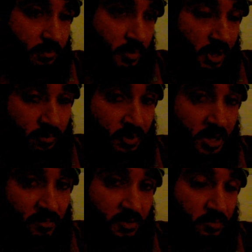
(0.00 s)

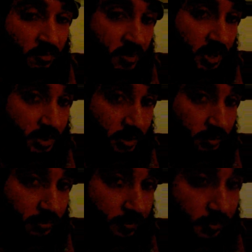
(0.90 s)
microwaves reflecting
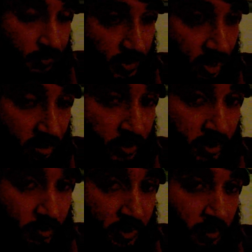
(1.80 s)

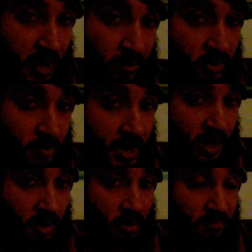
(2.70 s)
aluminum. It bounces
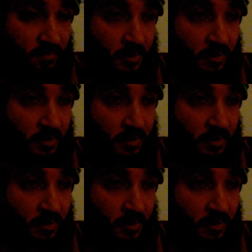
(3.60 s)
back off.